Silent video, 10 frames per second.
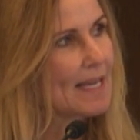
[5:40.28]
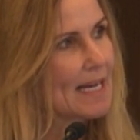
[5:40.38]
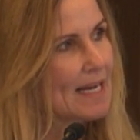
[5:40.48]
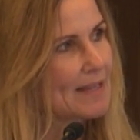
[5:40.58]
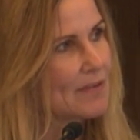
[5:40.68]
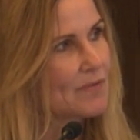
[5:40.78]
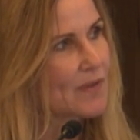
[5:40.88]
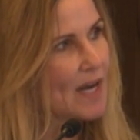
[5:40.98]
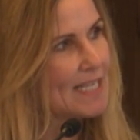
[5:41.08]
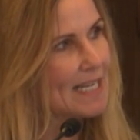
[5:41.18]
And then
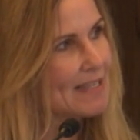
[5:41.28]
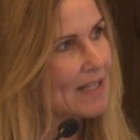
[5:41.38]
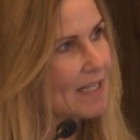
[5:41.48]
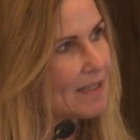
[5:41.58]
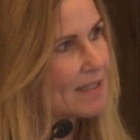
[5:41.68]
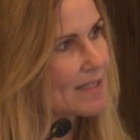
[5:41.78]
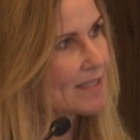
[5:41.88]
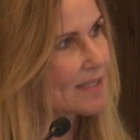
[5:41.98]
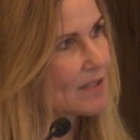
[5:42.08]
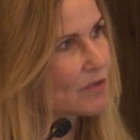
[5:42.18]
finally, the
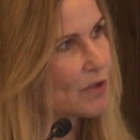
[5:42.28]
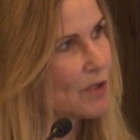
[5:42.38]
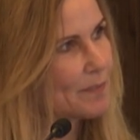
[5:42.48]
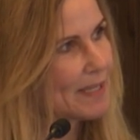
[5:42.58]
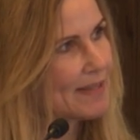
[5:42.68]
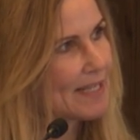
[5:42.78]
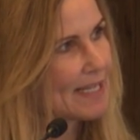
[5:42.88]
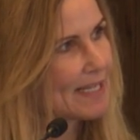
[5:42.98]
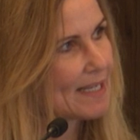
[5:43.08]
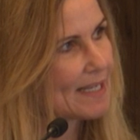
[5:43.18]
last group in
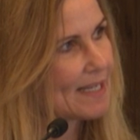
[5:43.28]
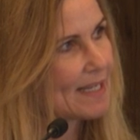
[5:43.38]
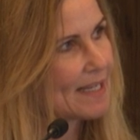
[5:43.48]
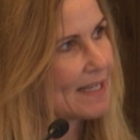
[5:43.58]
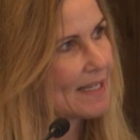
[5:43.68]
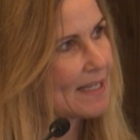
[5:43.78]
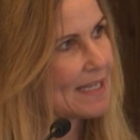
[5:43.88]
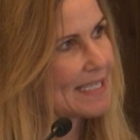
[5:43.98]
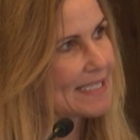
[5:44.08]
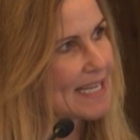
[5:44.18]
the
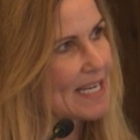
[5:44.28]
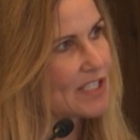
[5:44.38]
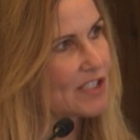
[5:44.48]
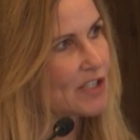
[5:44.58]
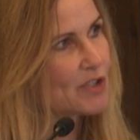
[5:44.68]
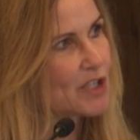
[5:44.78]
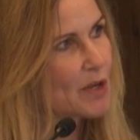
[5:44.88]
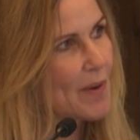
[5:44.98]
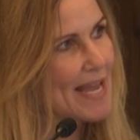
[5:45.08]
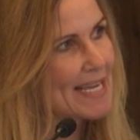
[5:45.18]
early stage is the
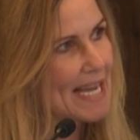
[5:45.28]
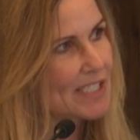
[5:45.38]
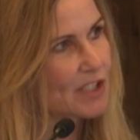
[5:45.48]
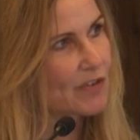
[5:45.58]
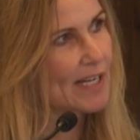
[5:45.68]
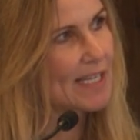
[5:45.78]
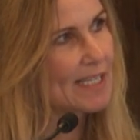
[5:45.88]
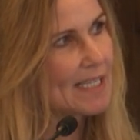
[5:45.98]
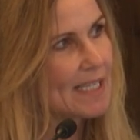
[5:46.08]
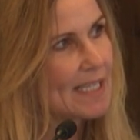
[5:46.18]
2A category,
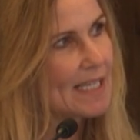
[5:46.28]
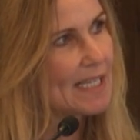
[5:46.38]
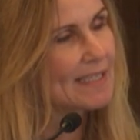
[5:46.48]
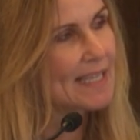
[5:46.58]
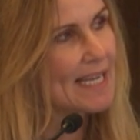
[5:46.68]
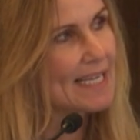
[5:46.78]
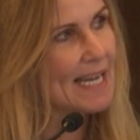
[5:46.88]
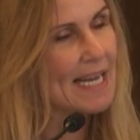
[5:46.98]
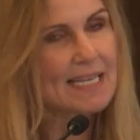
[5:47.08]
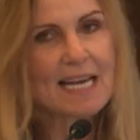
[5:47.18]
and they
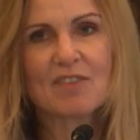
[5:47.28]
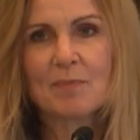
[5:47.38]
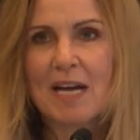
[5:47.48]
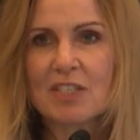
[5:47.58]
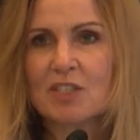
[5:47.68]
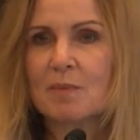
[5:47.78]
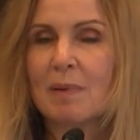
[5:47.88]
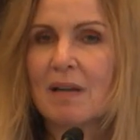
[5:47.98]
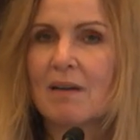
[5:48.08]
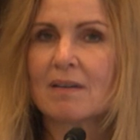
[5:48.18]
can have patches and
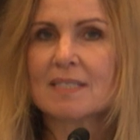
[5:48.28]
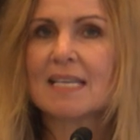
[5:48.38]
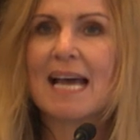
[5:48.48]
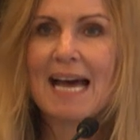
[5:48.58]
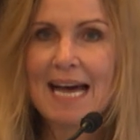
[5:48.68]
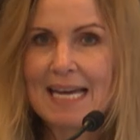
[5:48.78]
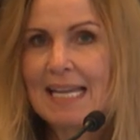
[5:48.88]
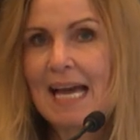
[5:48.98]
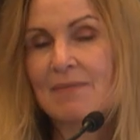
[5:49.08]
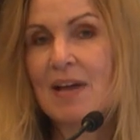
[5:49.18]
plaques and
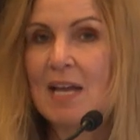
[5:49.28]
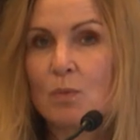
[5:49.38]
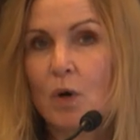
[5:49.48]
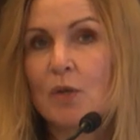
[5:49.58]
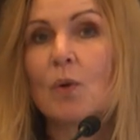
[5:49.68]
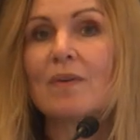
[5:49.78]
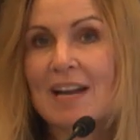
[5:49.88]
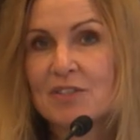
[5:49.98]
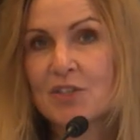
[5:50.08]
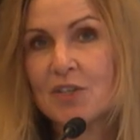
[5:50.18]
have N1 or
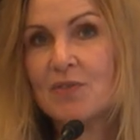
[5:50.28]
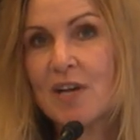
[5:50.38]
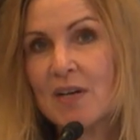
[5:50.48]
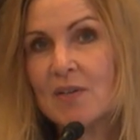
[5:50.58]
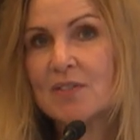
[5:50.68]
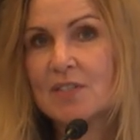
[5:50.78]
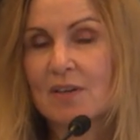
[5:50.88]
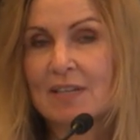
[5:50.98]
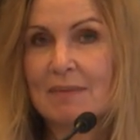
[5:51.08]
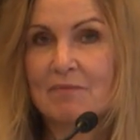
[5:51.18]
N2 nodes, so
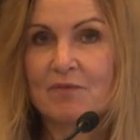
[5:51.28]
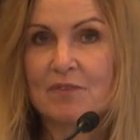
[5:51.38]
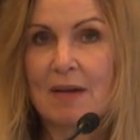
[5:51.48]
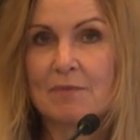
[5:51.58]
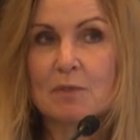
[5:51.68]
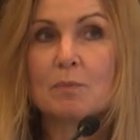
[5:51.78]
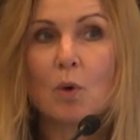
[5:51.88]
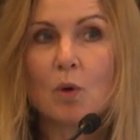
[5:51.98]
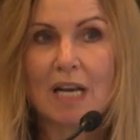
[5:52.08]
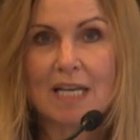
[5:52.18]
can have
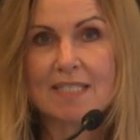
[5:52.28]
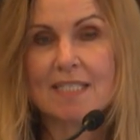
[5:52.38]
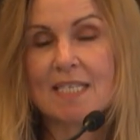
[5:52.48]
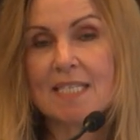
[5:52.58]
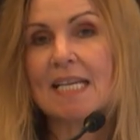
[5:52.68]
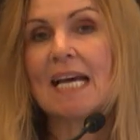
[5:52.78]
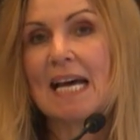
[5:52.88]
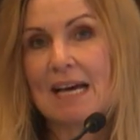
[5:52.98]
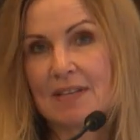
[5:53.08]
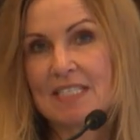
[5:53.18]
small clusters
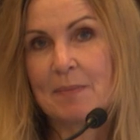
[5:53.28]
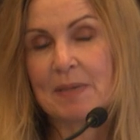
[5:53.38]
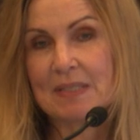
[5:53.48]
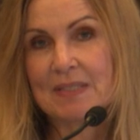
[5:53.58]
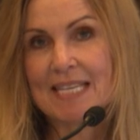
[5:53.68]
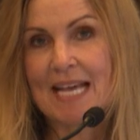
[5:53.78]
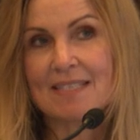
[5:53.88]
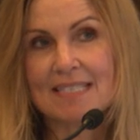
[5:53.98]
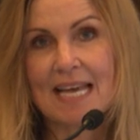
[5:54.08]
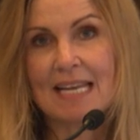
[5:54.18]
of atypical cells
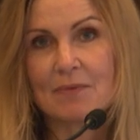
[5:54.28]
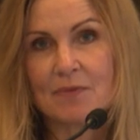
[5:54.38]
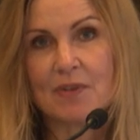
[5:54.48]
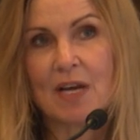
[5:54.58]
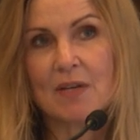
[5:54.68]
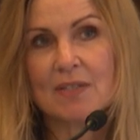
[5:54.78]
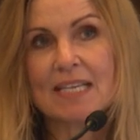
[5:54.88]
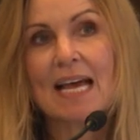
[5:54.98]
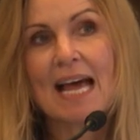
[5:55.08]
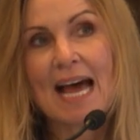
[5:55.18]
in their lymph nodes
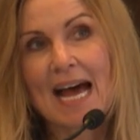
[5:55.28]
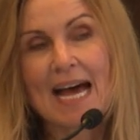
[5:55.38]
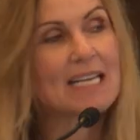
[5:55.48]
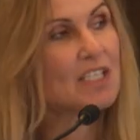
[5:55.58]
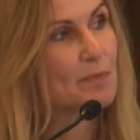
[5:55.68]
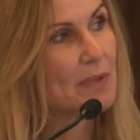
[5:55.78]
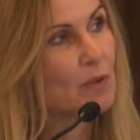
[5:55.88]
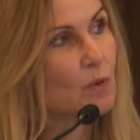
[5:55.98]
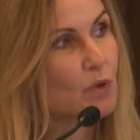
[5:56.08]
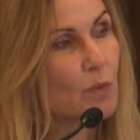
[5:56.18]
and
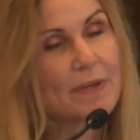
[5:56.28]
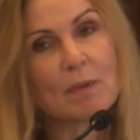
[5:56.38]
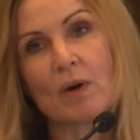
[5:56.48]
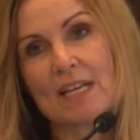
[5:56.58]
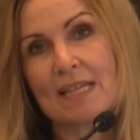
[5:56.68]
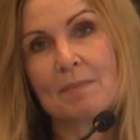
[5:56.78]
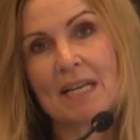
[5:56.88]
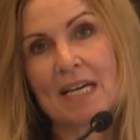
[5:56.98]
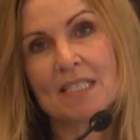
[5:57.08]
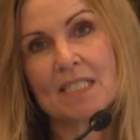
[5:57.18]
B0 or B1 in the
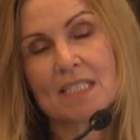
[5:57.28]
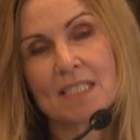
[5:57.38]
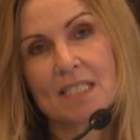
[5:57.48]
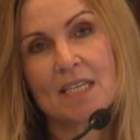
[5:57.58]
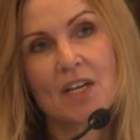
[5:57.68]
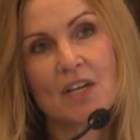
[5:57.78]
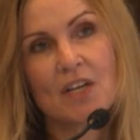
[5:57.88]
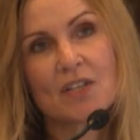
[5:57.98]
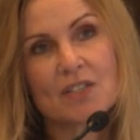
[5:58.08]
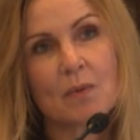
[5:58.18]
blood.
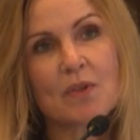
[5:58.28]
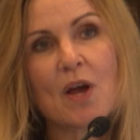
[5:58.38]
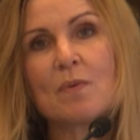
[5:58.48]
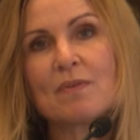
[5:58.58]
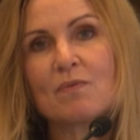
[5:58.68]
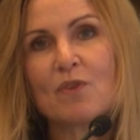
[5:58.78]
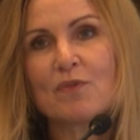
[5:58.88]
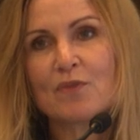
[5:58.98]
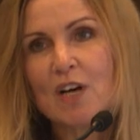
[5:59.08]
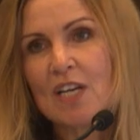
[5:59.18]
So although we
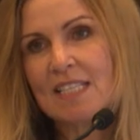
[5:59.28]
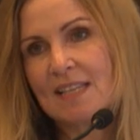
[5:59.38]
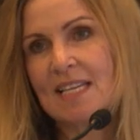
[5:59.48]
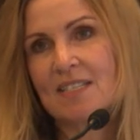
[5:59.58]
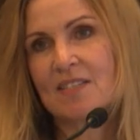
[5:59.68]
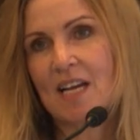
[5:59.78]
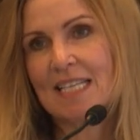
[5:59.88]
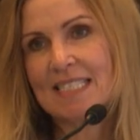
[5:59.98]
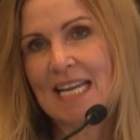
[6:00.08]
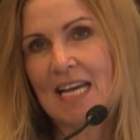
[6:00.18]
refer to these as early
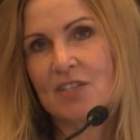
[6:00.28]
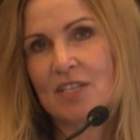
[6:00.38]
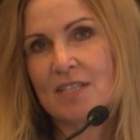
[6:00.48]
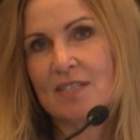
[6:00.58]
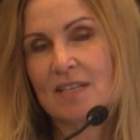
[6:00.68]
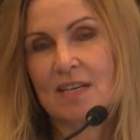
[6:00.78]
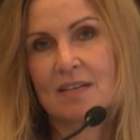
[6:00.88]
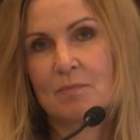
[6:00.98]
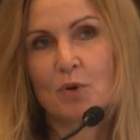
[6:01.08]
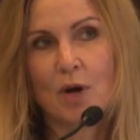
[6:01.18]
stages
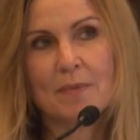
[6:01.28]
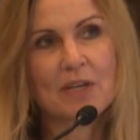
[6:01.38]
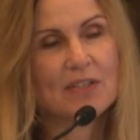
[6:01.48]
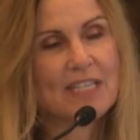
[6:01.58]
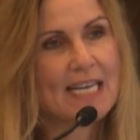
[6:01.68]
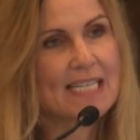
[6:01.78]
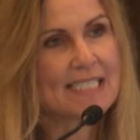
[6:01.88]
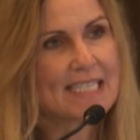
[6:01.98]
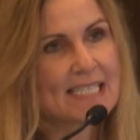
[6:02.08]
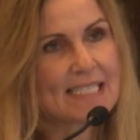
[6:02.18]
in primary cutaneous
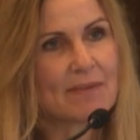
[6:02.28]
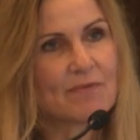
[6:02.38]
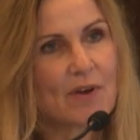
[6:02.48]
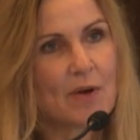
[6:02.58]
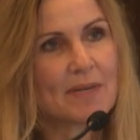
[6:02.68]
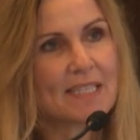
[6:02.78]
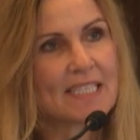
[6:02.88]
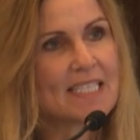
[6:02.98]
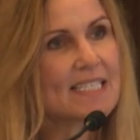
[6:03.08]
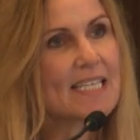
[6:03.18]
T-cell lymphoma,
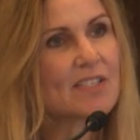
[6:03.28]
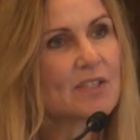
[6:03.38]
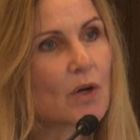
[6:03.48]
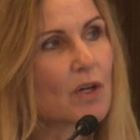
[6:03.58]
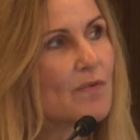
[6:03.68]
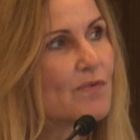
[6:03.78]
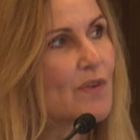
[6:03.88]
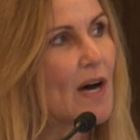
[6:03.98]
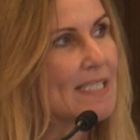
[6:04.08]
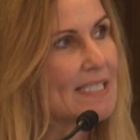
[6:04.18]
the disease is
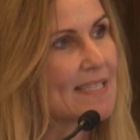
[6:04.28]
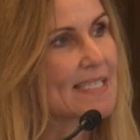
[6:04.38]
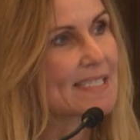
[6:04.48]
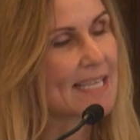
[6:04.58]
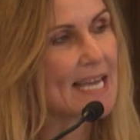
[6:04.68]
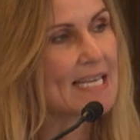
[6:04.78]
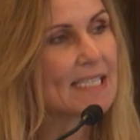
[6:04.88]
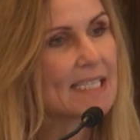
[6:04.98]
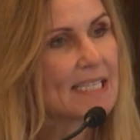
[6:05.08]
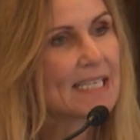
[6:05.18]
confined to the skin,
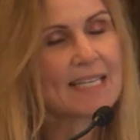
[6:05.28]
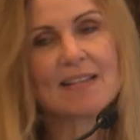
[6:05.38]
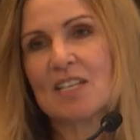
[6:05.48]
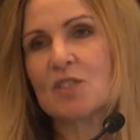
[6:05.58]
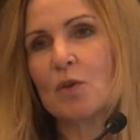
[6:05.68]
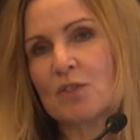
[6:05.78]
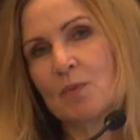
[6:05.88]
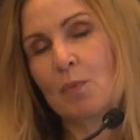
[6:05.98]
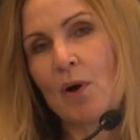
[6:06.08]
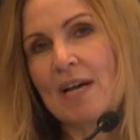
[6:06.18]
and that's not
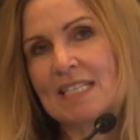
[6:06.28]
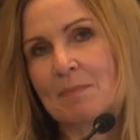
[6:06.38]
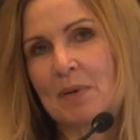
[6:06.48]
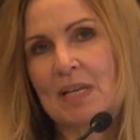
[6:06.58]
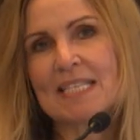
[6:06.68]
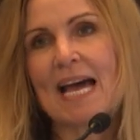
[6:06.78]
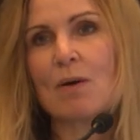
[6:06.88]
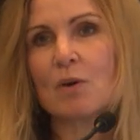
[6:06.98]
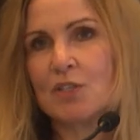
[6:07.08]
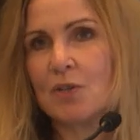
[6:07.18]
surprising because how
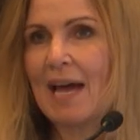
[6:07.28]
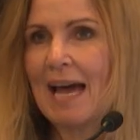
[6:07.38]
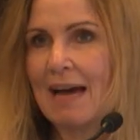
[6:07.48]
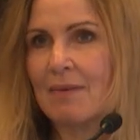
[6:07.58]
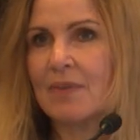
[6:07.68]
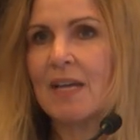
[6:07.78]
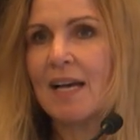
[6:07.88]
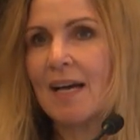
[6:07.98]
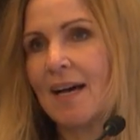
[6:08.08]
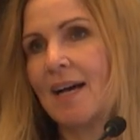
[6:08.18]
could you have
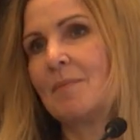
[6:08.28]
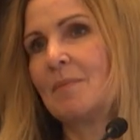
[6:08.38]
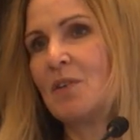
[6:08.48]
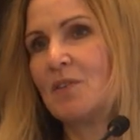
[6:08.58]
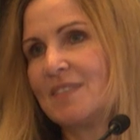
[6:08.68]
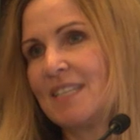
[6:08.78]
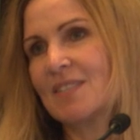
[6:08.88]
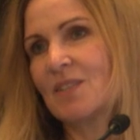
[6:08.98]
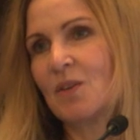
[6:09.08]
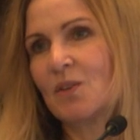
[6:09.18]

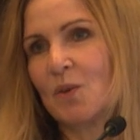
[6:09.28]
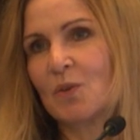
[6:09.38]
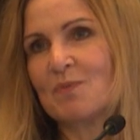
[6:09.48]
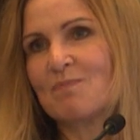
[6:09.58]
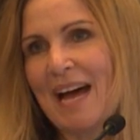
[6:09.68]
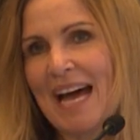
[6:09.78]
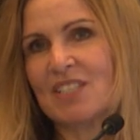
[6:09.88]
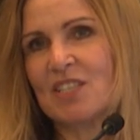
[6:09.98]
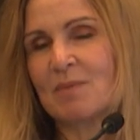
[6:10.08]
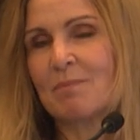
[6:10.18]
discordant
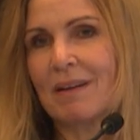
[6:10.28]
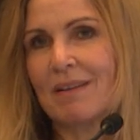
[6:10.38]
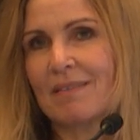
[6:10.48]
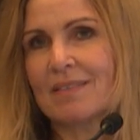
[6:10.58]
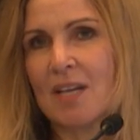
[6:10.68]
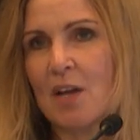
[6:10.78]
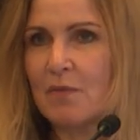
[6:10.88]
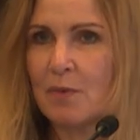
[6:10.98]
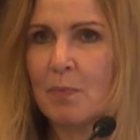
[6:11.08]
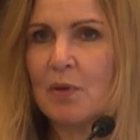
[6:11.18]
patches and plaques over
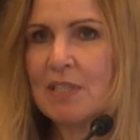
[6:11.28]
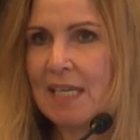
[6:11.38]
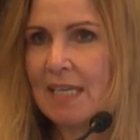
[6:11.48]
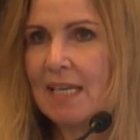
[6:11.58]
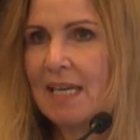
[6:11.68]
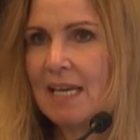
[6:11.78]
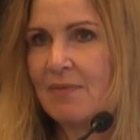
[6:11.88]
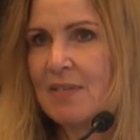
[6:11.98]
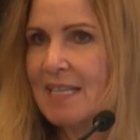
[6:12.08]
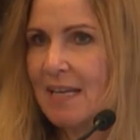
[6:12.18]
the body if
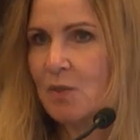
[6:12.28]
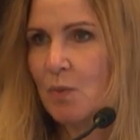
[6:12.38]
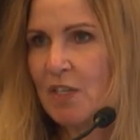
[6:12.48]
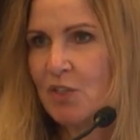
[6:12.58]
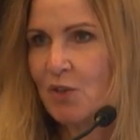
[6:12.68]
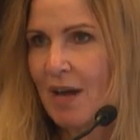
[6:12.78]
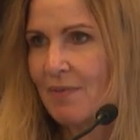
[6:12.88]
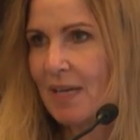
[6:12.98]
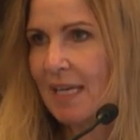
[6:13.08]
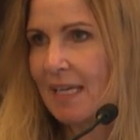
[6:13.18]
the cells weren't
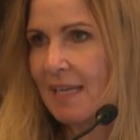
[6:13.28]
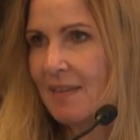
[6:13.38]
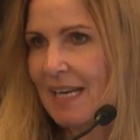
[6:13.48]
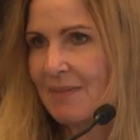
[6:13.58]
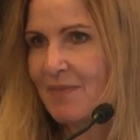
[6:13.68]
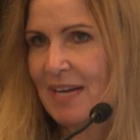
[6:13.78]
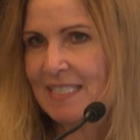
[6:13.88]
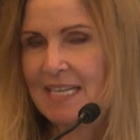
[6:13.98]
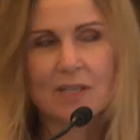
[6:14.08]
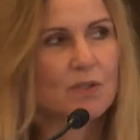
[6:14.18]
traveling in the
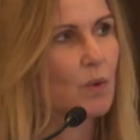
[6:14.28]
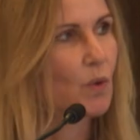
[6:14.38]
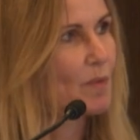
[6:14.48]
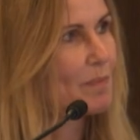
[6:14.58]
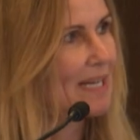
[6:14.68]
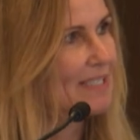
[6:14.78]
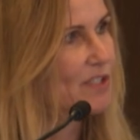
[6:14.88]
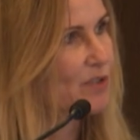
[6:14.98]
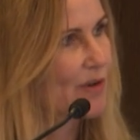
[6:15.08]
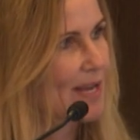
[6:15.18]
lymphatics or the
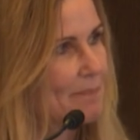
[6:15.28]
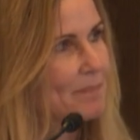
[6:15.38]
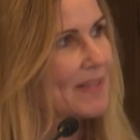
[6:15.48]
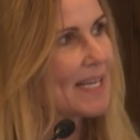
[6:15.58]
bloodstream?